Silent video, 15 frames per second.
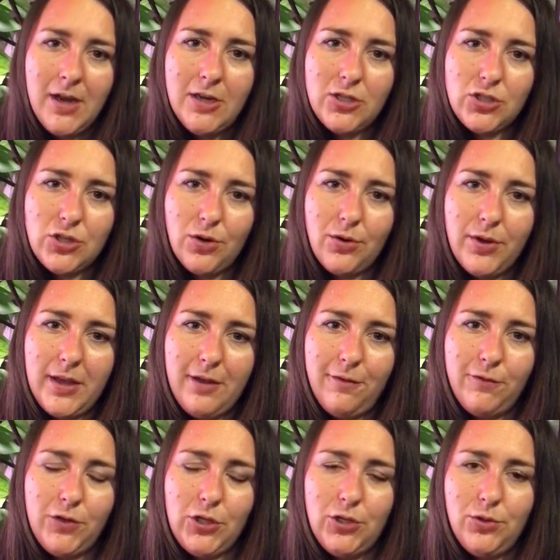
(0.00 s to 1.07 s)
So if
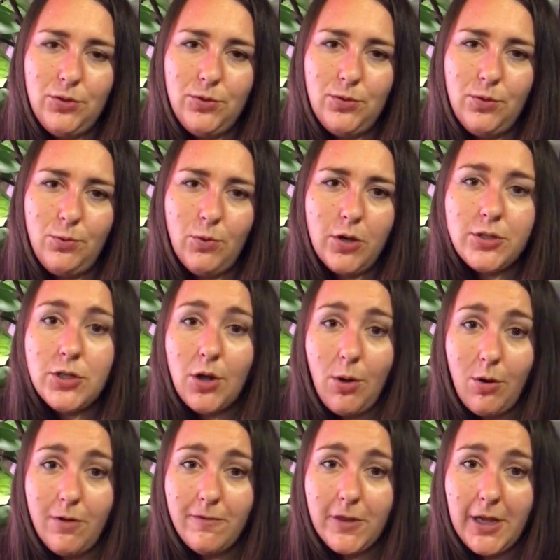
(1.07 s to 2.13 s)
you want to go
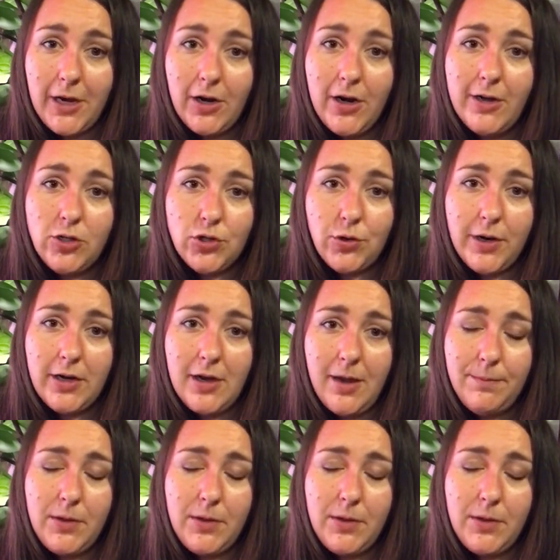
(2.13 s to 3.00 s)
over there and join up,